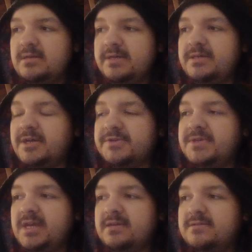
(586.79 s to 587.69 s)
And another
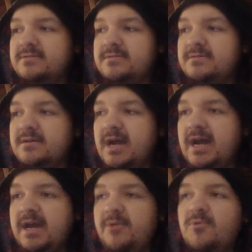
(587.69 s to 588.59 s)
thing
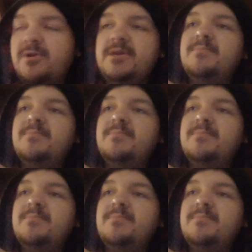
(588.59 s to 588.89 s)
I worry